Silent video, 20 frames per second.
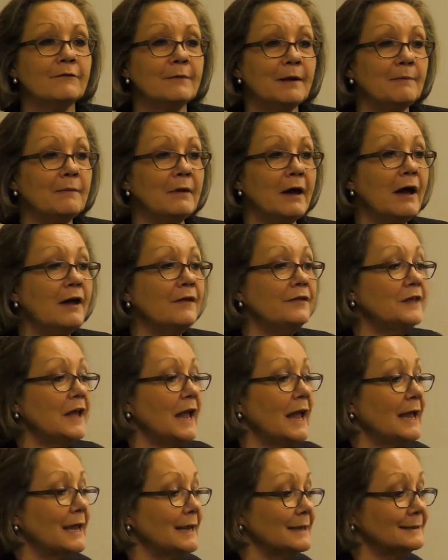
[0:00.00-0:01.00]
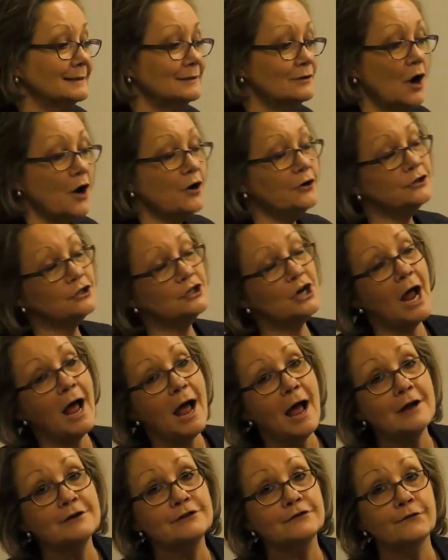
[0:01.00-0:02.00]
member. There is no
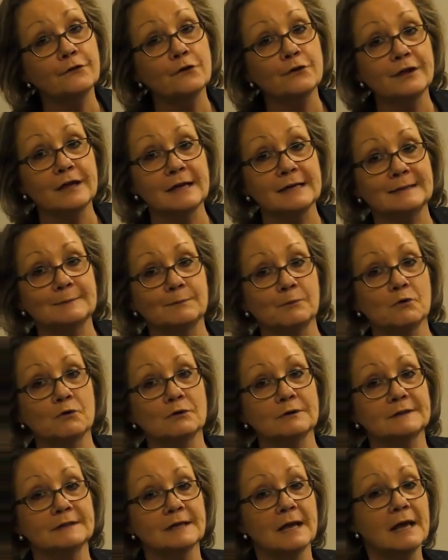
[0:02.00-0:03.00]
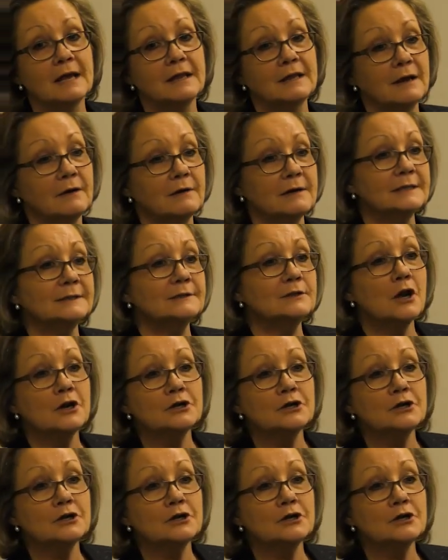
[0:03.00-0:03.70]
charge for these books. There is no